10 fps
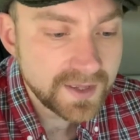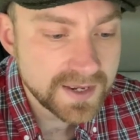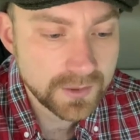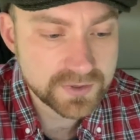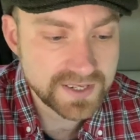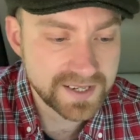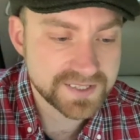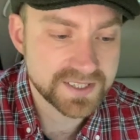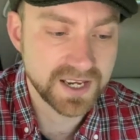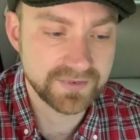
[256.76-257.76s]
It was
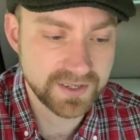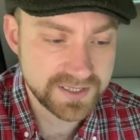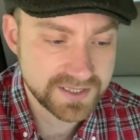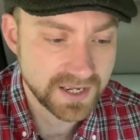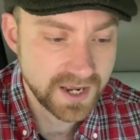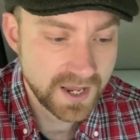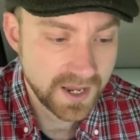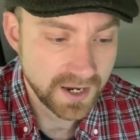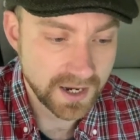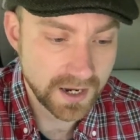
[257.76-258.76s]
last serviced
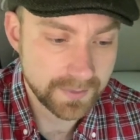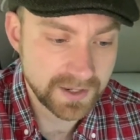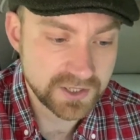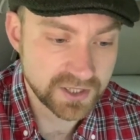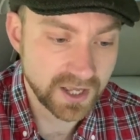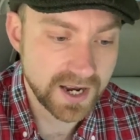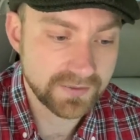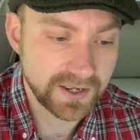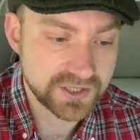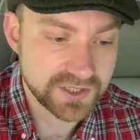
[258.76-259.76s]
in July
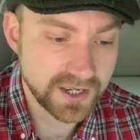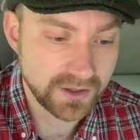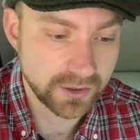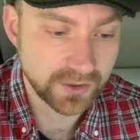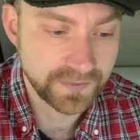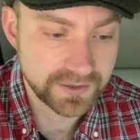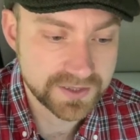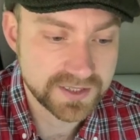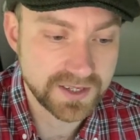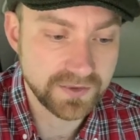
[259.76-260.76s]
of last year. Oil
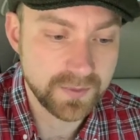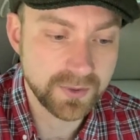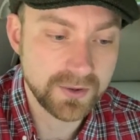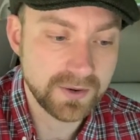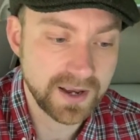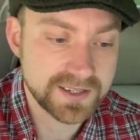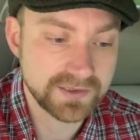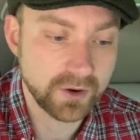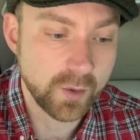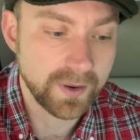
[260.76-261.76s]
filter, CV, boot,
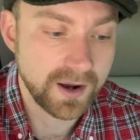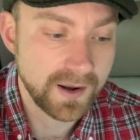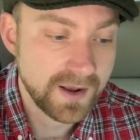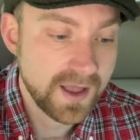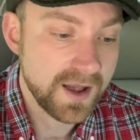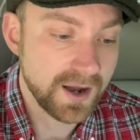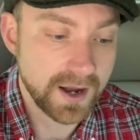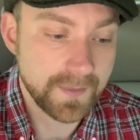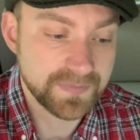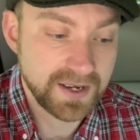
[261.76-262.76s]
anti-roll bar.
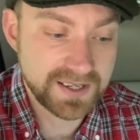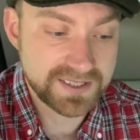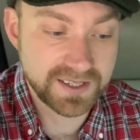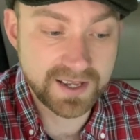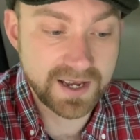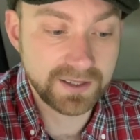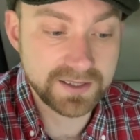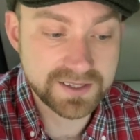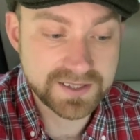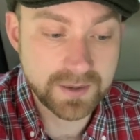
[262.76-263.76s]
Last thing it had
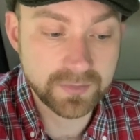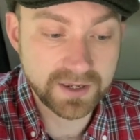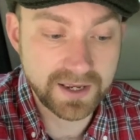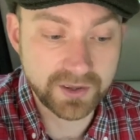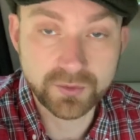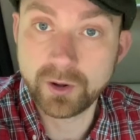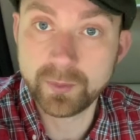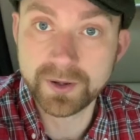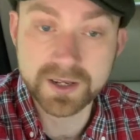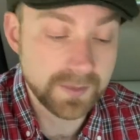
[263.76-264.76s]
in December, it had a throttle
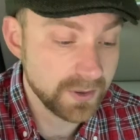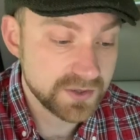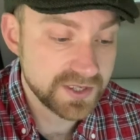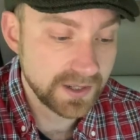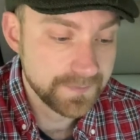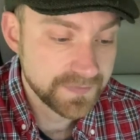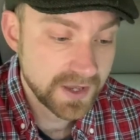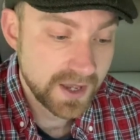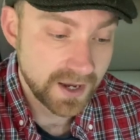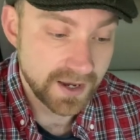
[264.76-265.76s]
body and a boot seal.
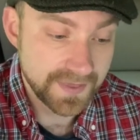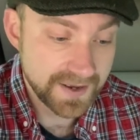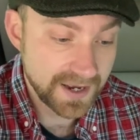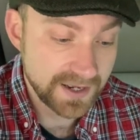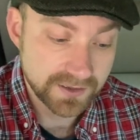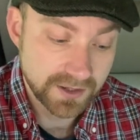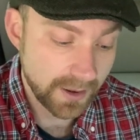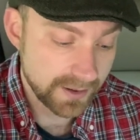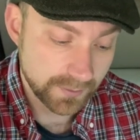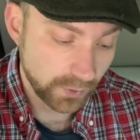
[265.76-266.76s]
And then
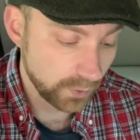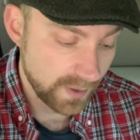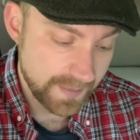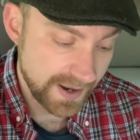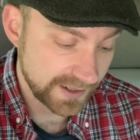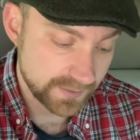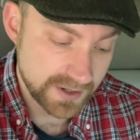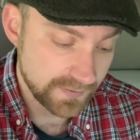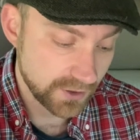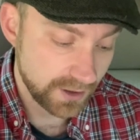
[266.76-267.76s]
going all the way back, I mean,
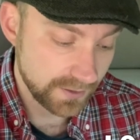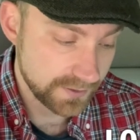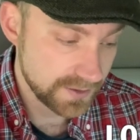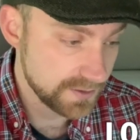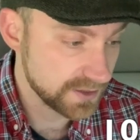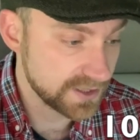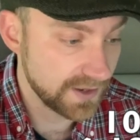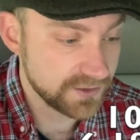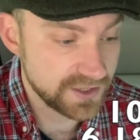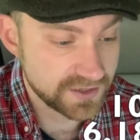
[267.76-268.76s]
you've got the
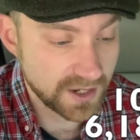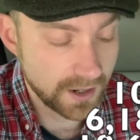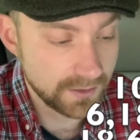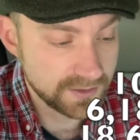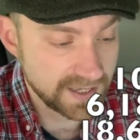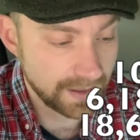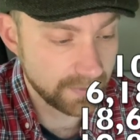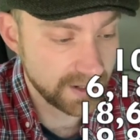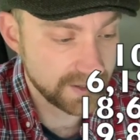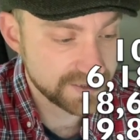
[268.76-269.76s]
services go 10
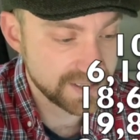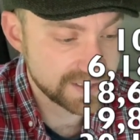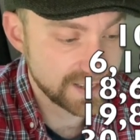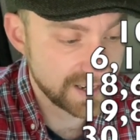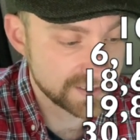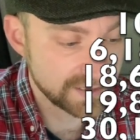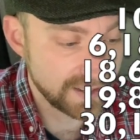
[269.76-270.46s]
miles, 6,000,